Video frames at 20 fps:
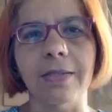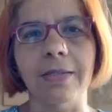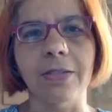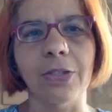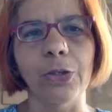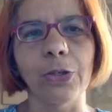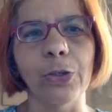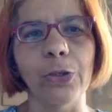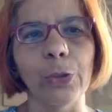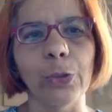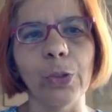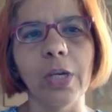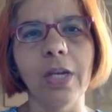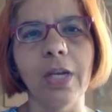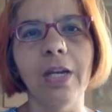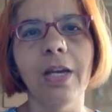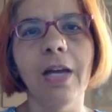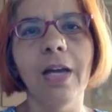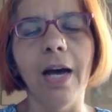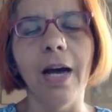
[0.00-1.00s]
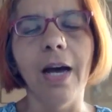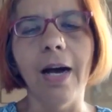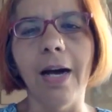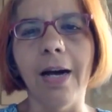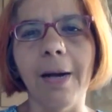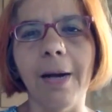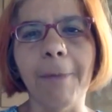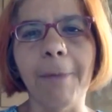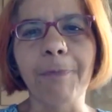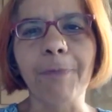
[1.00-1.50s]
So,
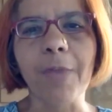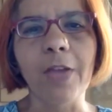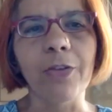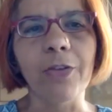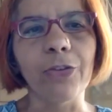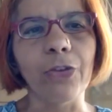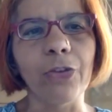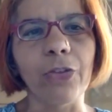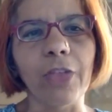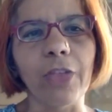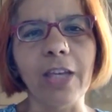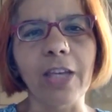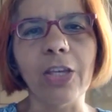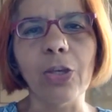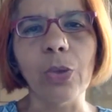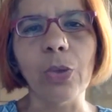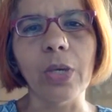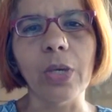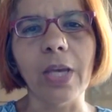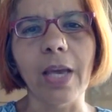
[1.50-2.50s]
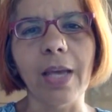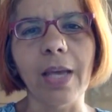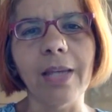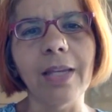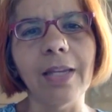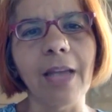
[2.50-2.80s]
um, so thank you again,